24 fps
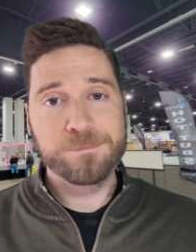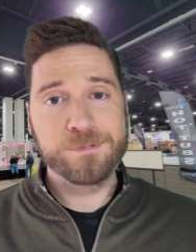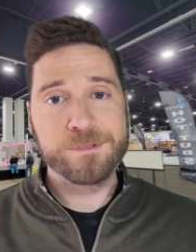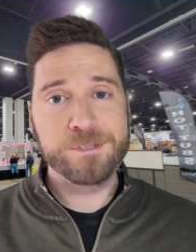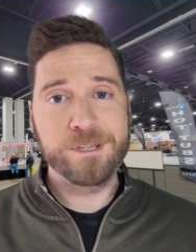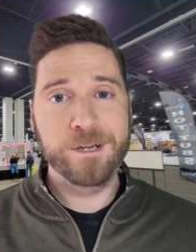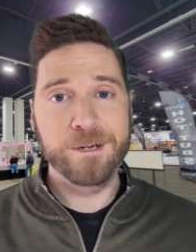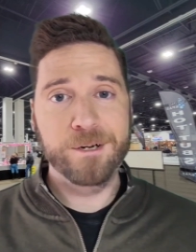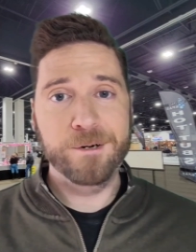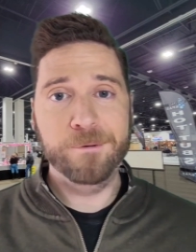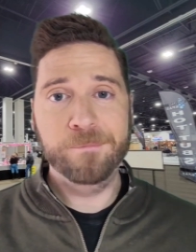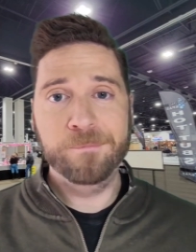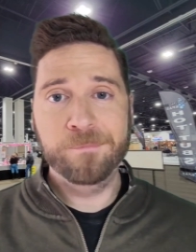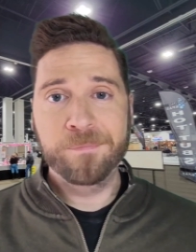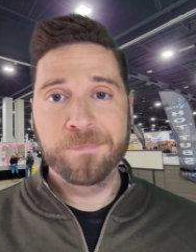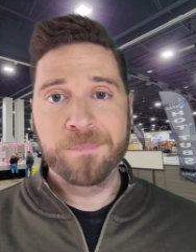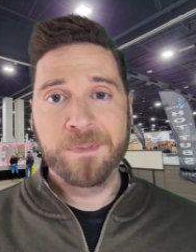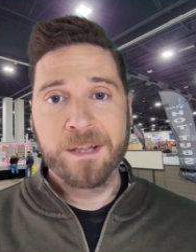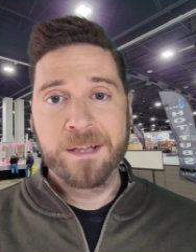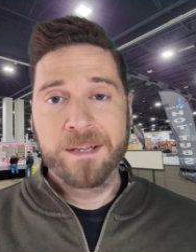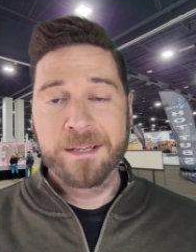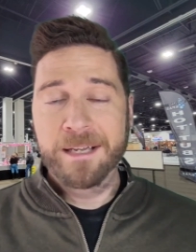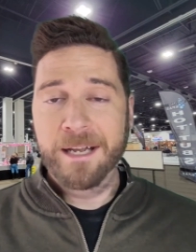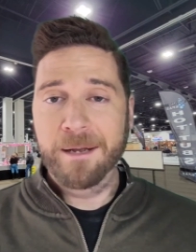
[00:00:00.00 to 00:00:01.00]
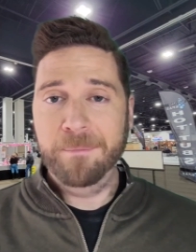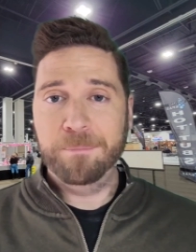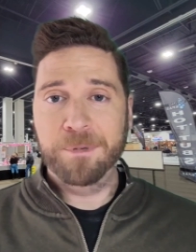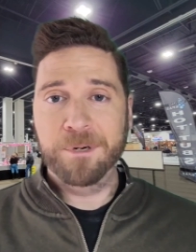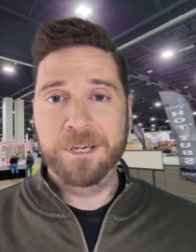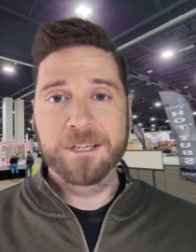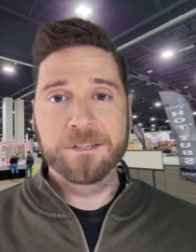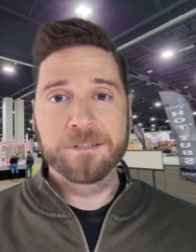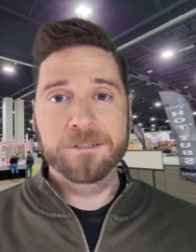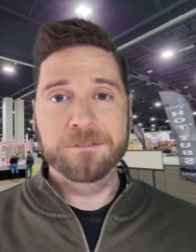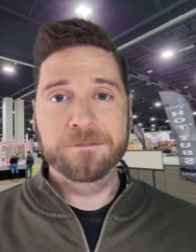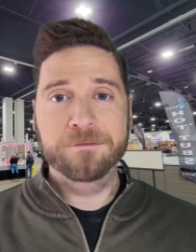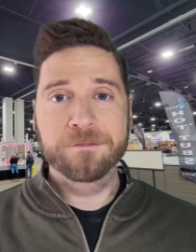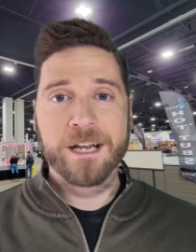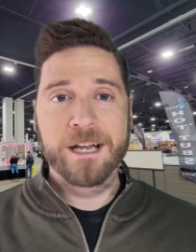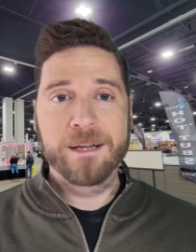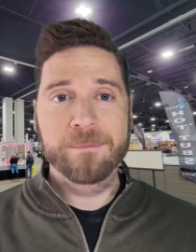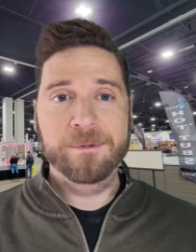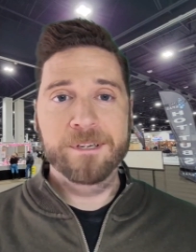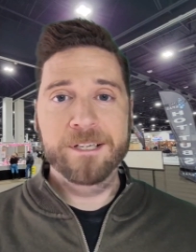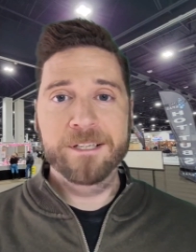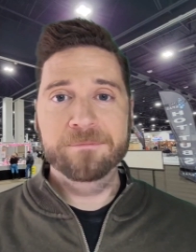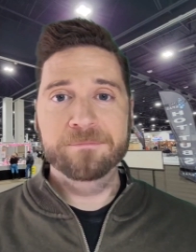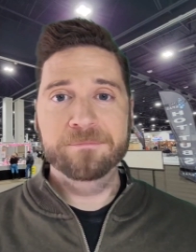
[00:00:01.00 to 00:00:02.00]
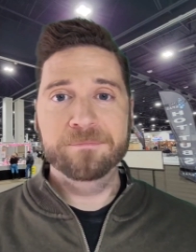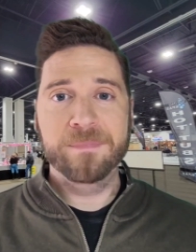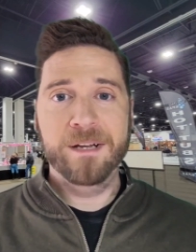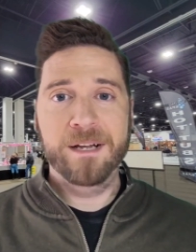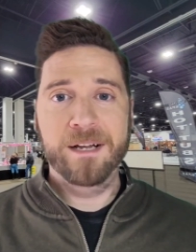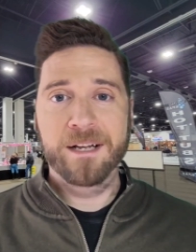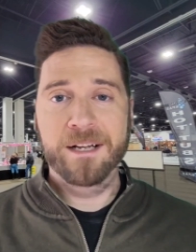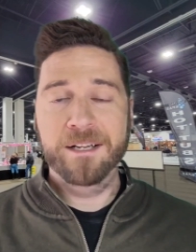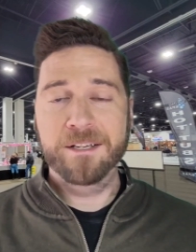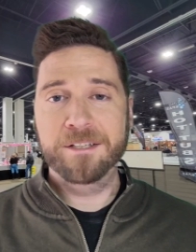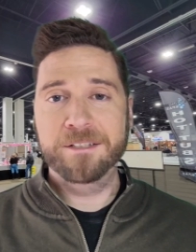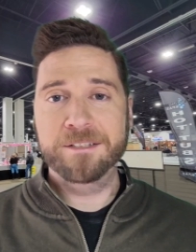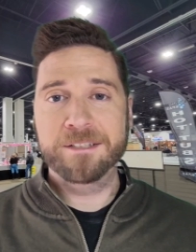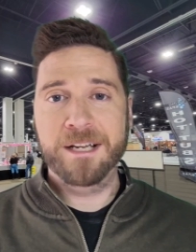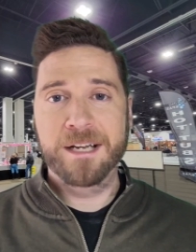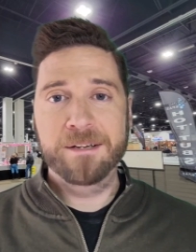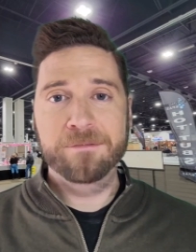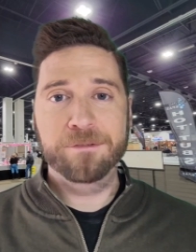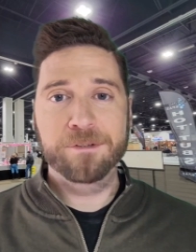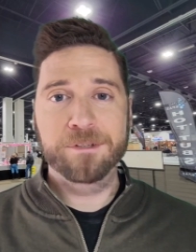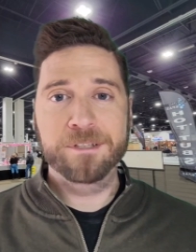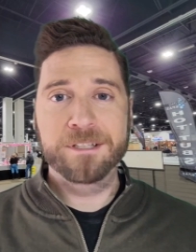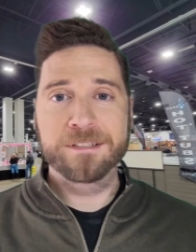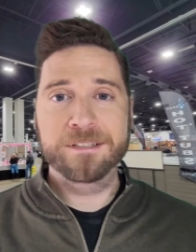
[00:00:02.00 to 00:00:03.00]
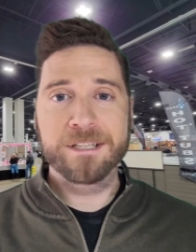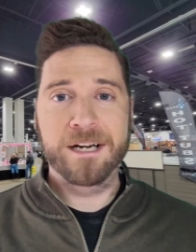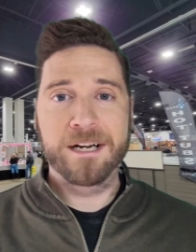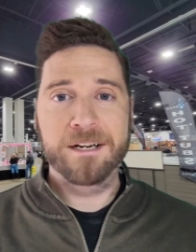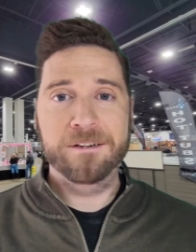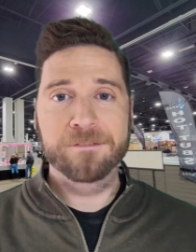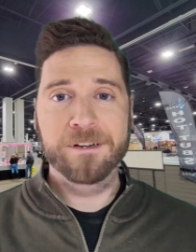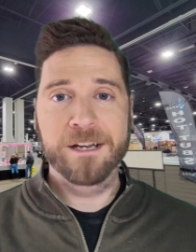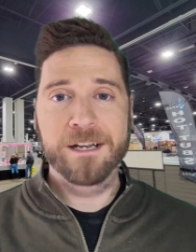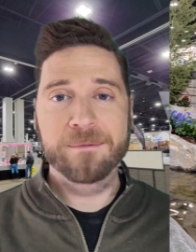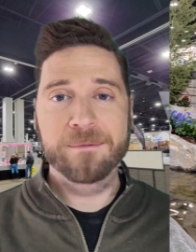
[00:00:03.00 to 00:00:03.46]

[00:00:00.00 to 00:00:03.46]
So yeah, bring a whole family. A good time for the entire